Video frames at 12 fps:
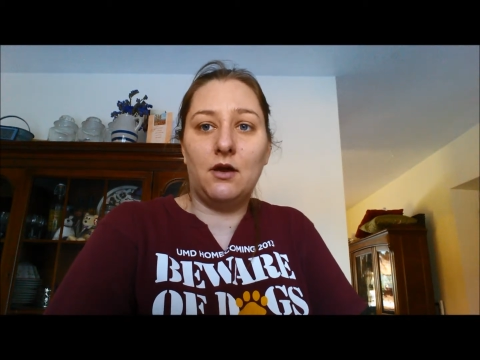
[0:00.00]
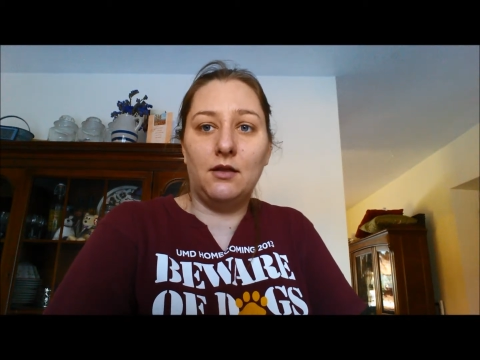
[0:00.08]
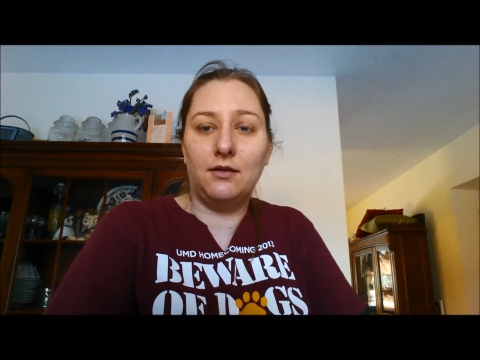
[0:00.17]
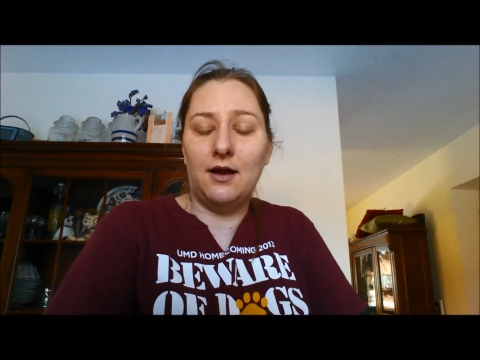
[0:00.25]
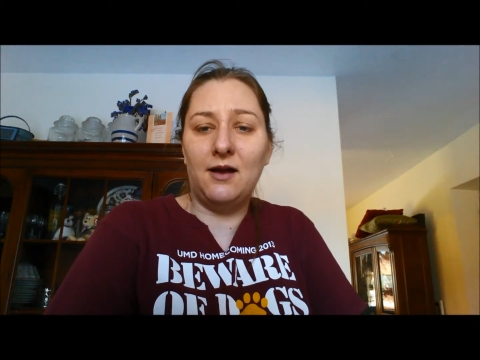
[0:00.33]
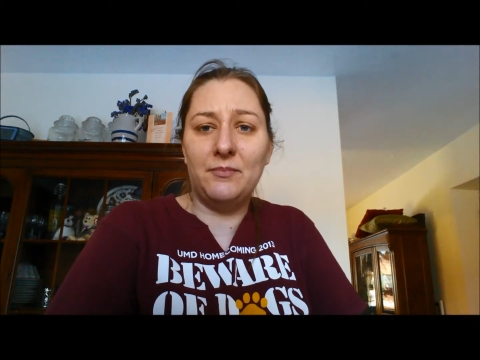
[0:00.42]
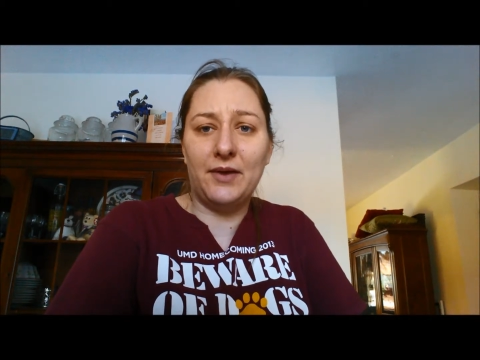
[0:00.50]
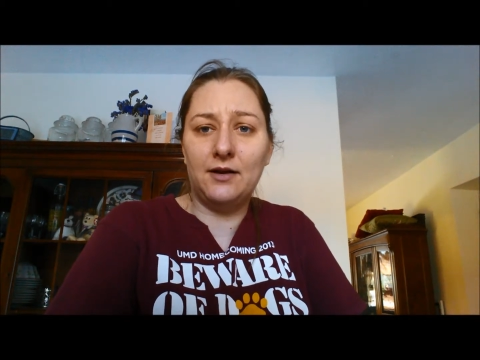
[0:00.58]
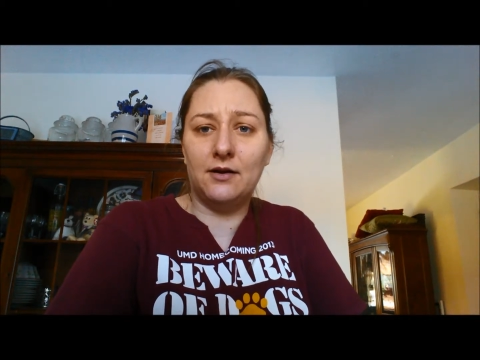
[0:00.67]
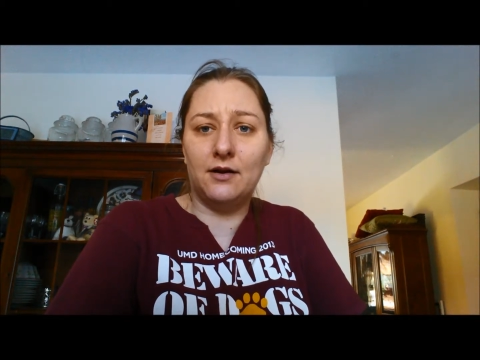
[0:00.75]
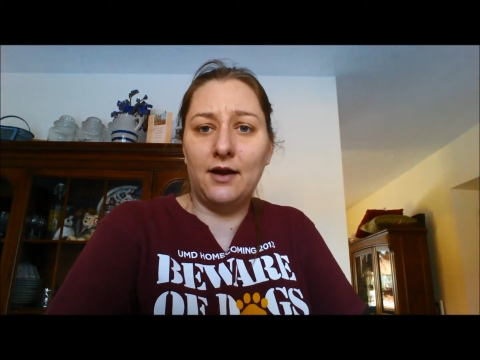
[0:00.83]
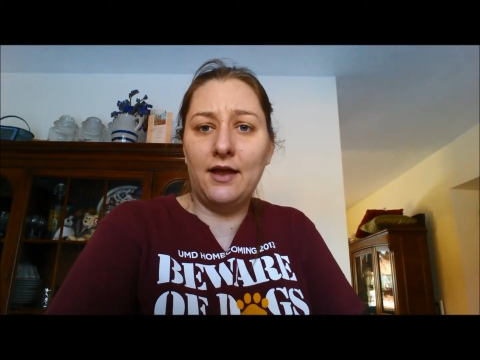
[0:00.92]
a lot
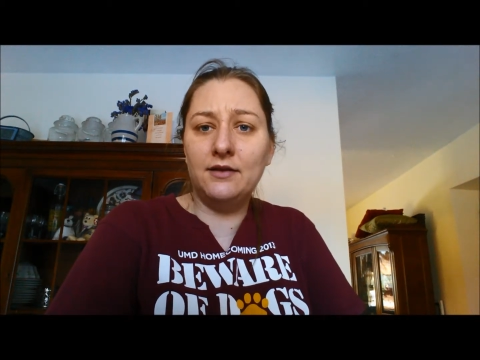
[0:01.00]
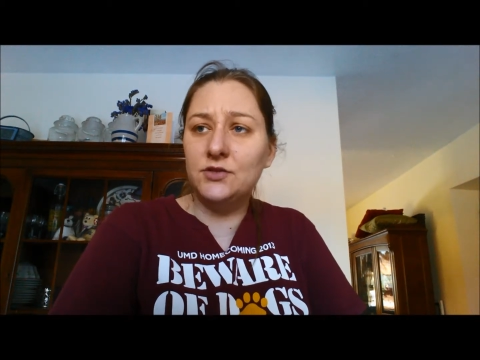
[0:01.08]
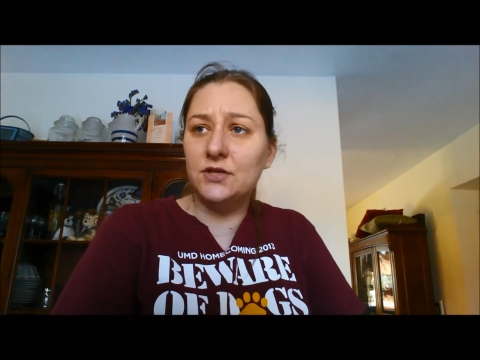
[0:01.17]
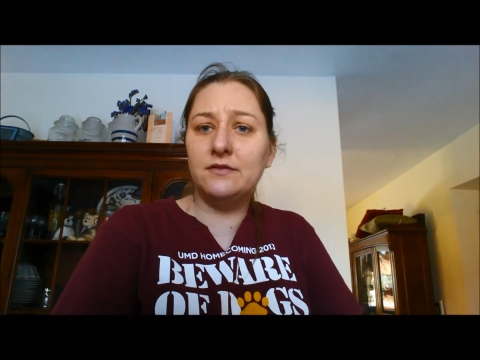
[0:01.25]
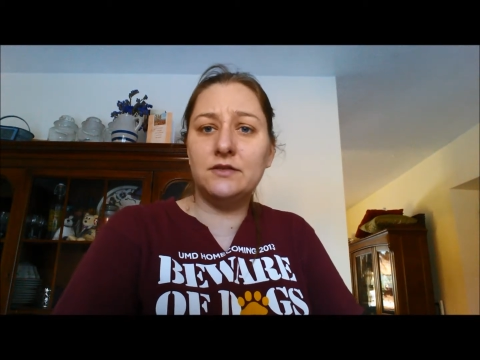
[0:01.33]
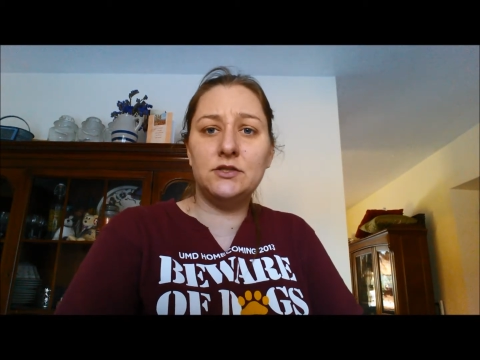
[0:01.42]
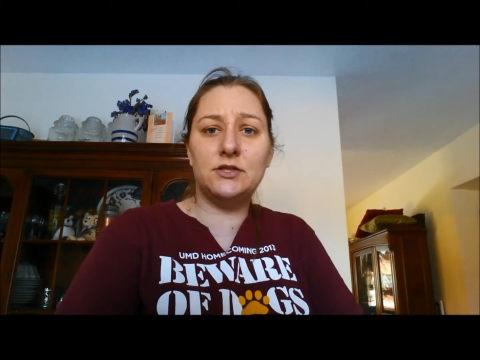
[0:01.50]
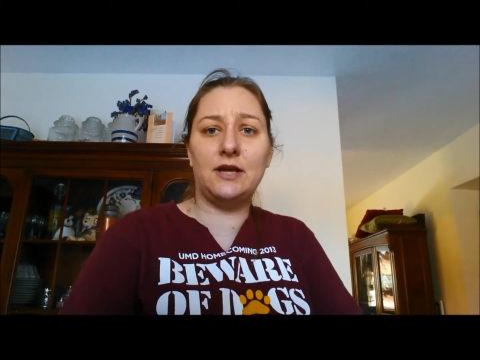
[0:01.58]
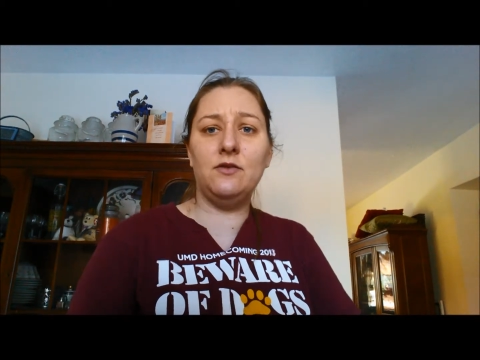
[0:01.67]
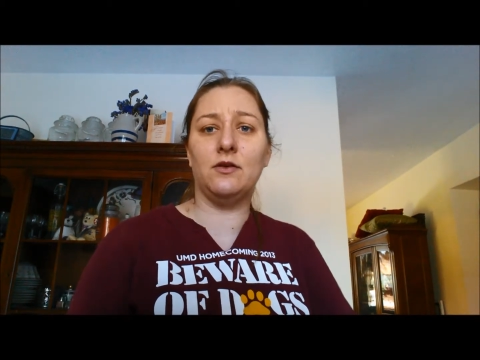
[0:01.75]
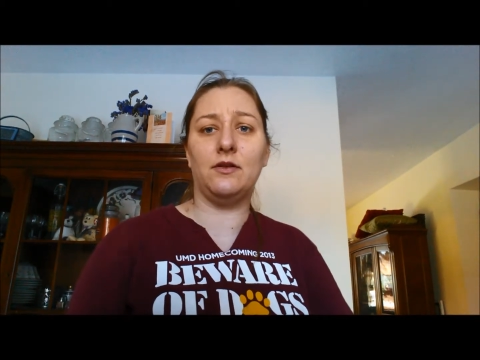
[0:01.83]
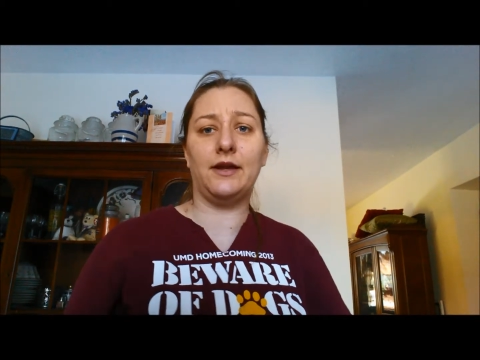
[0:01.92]
better. And just in
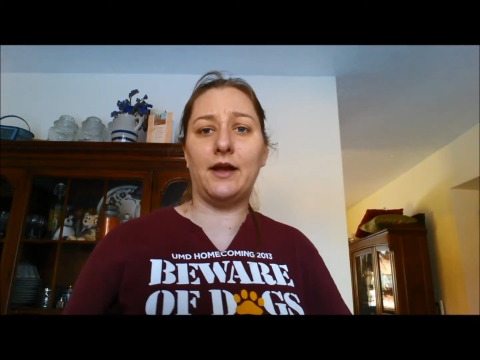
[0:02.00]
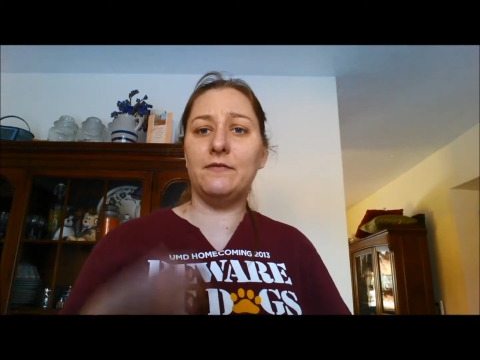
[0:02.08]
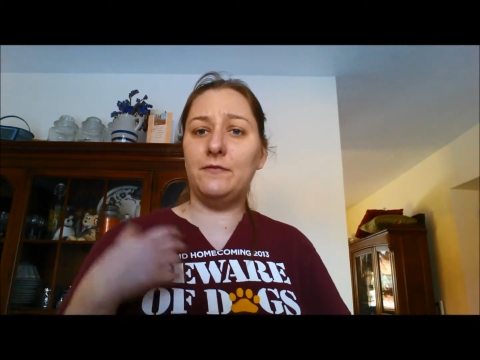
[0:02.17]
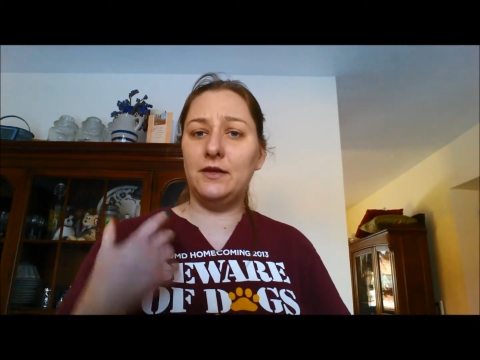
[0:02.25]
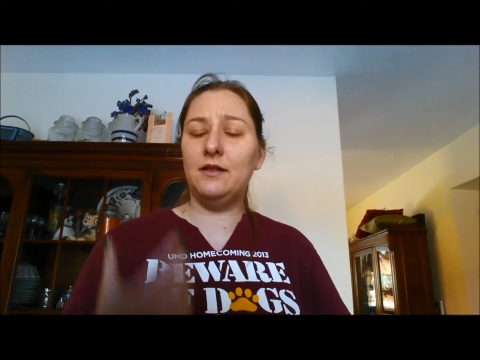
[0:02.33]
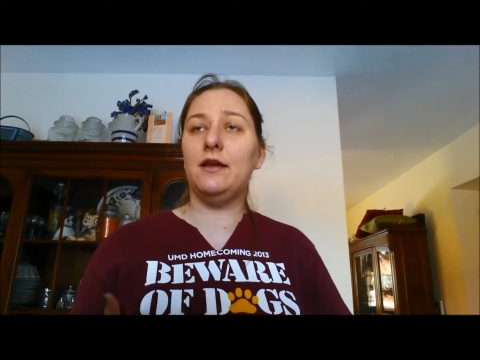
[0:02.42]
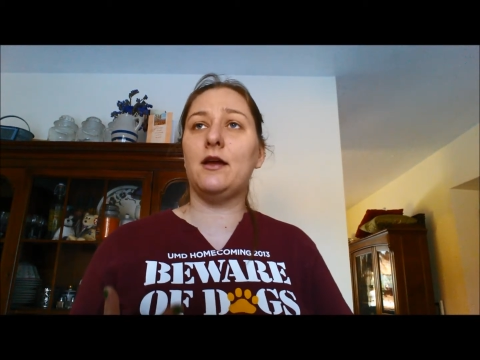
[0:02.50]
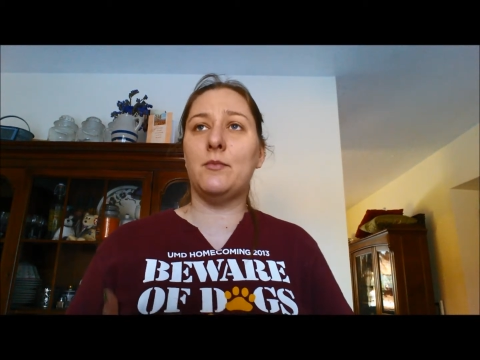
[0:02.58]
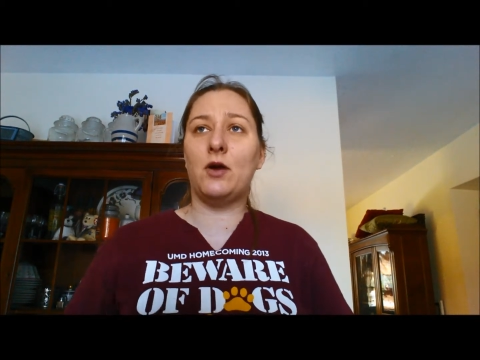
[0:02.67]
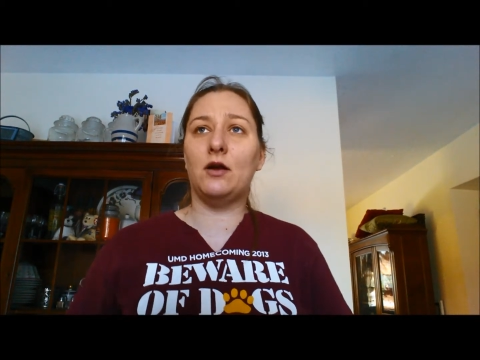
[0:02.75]
general, I feel like I'm